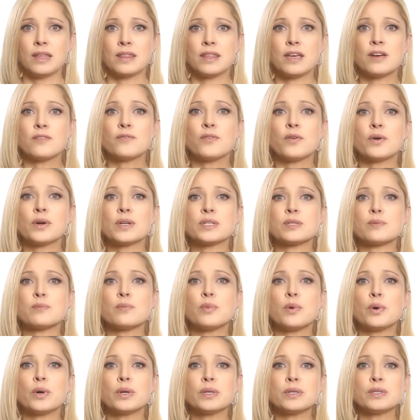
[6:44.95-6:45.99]
Therefore, it is
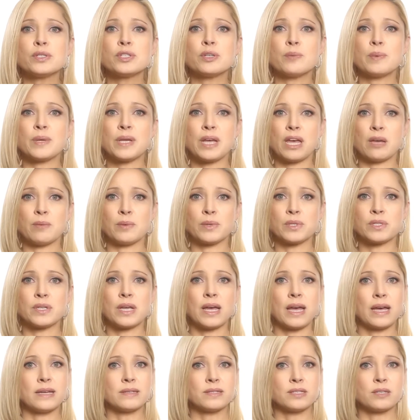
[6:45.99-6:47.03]
important to be able
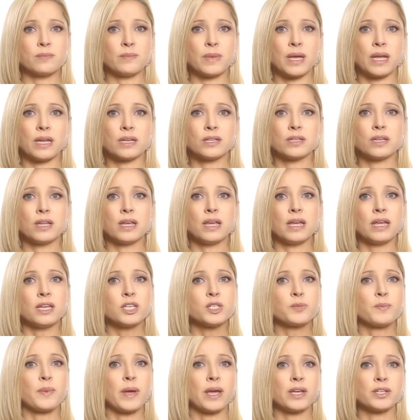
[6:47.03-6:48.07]
to estimate
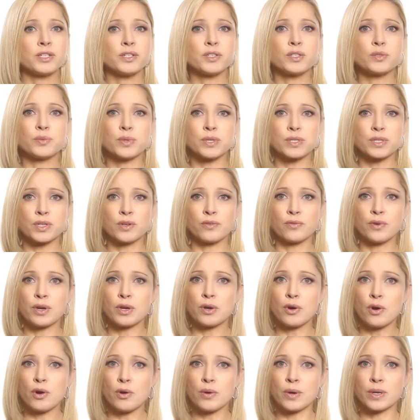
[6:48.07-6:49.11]
each patient's risk of
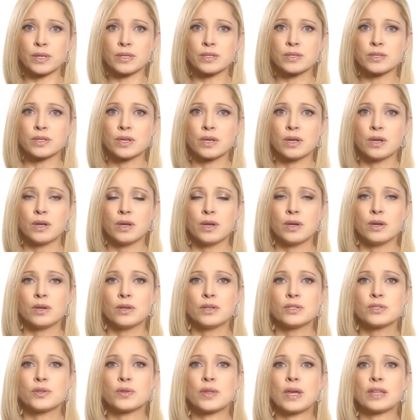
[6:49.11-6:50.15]
recurrence
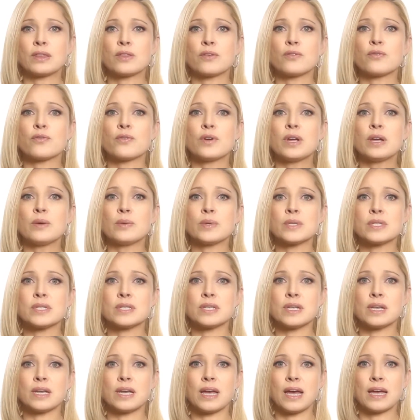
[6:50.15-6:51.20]
so that the
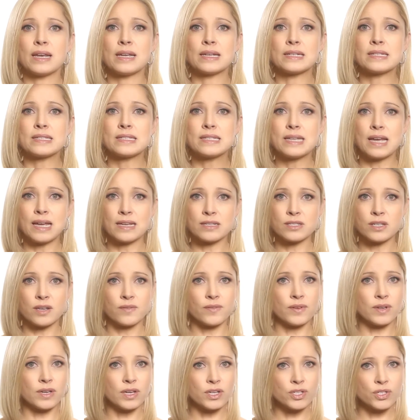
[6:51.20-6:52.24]
frequency and extent
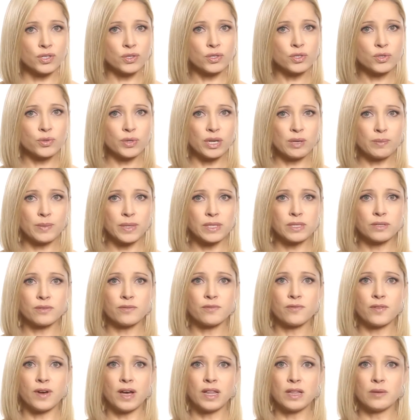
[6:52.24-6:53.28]
of initial treatment
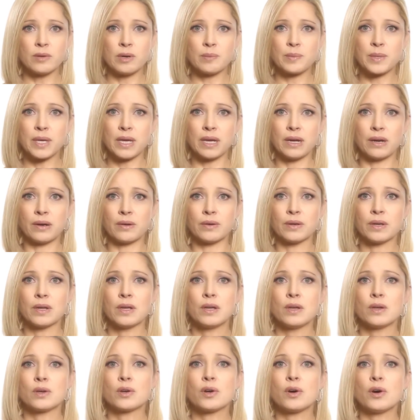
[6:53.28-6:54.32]
and follow-up care
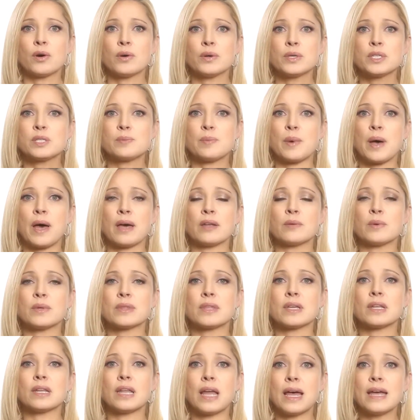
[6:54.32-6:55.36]
correspond
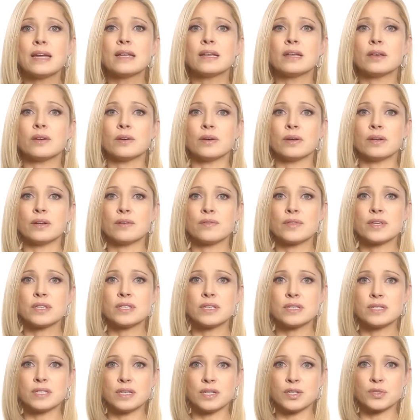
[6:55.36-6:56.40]
with the likelihood of the
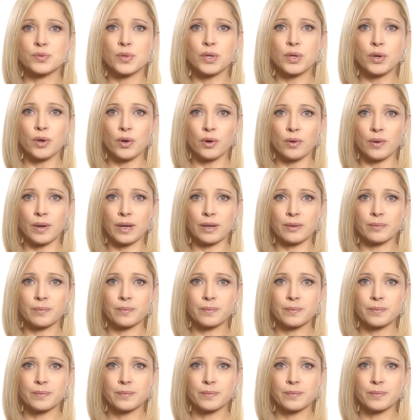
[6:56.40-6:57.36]
disease recurring.